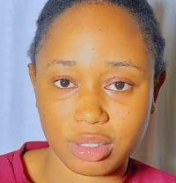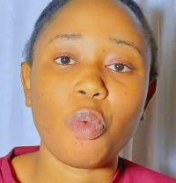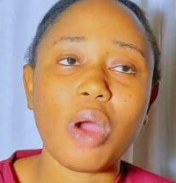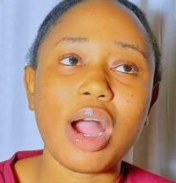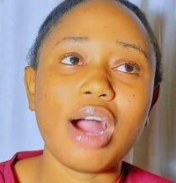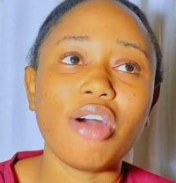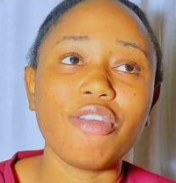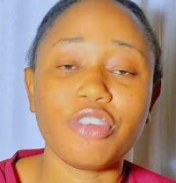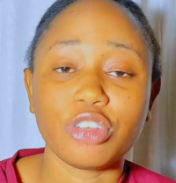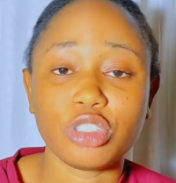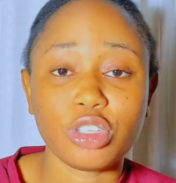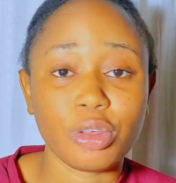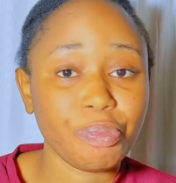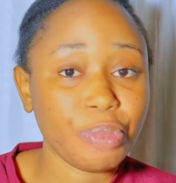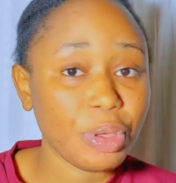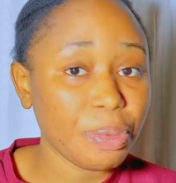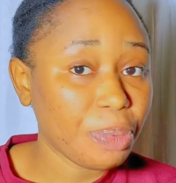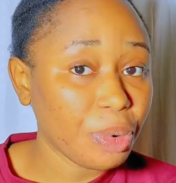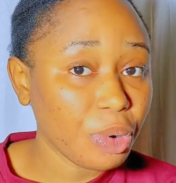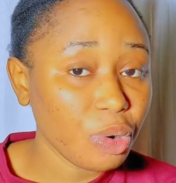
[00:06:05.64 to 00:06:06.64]
While for some
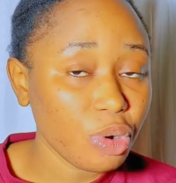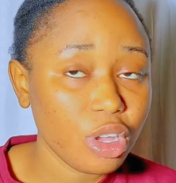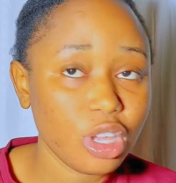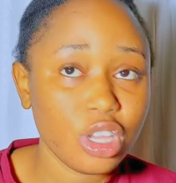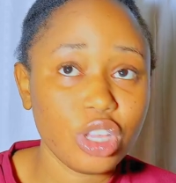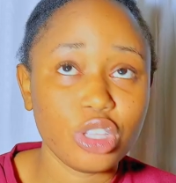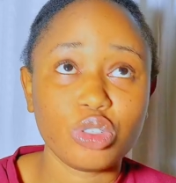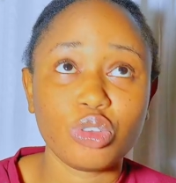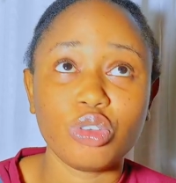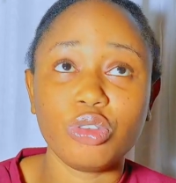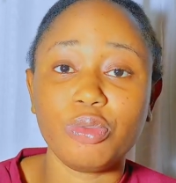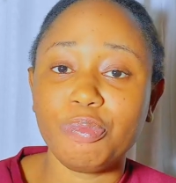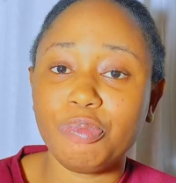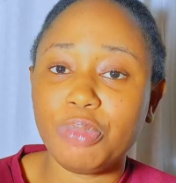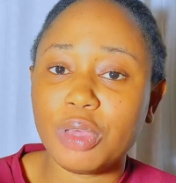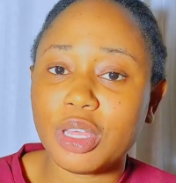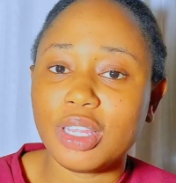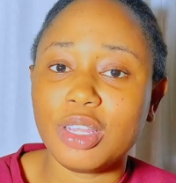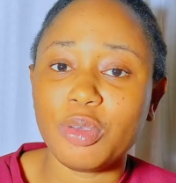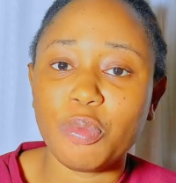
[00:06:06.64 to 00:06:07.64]
people, it could
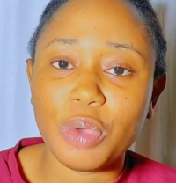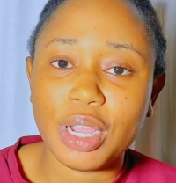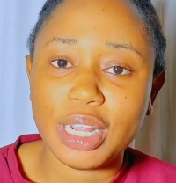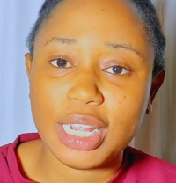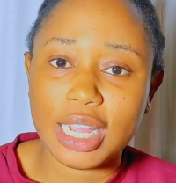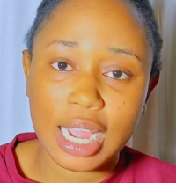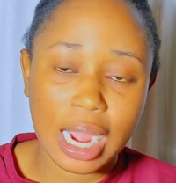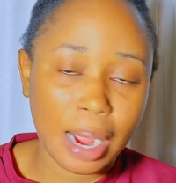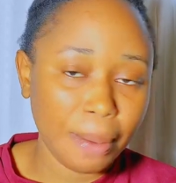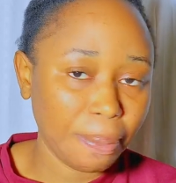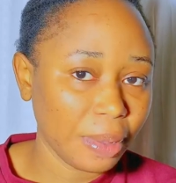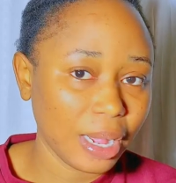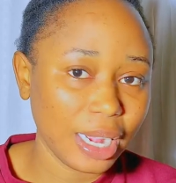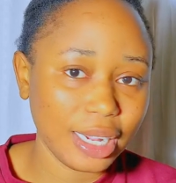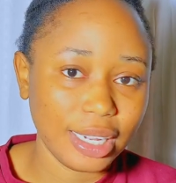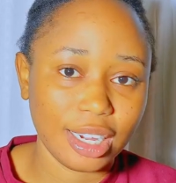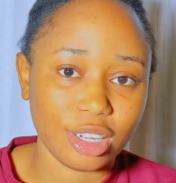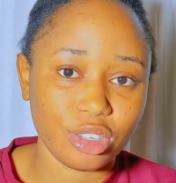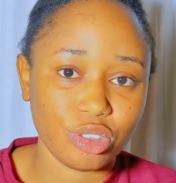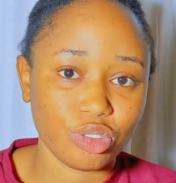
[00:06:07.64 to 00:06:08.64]
be the way they apply
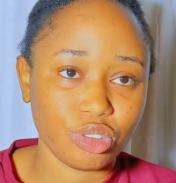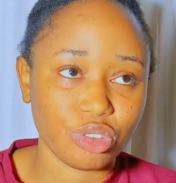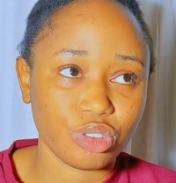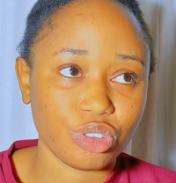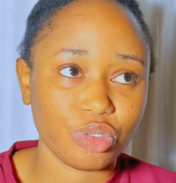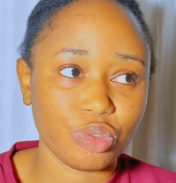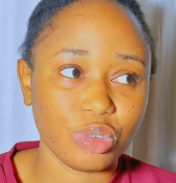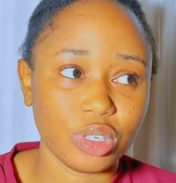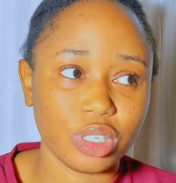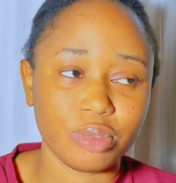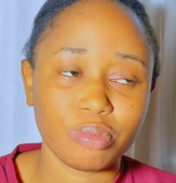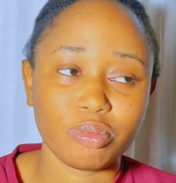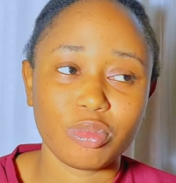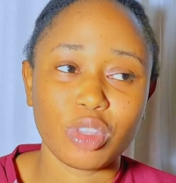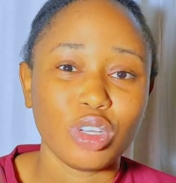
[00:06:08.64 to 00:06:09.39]
their sunscreen.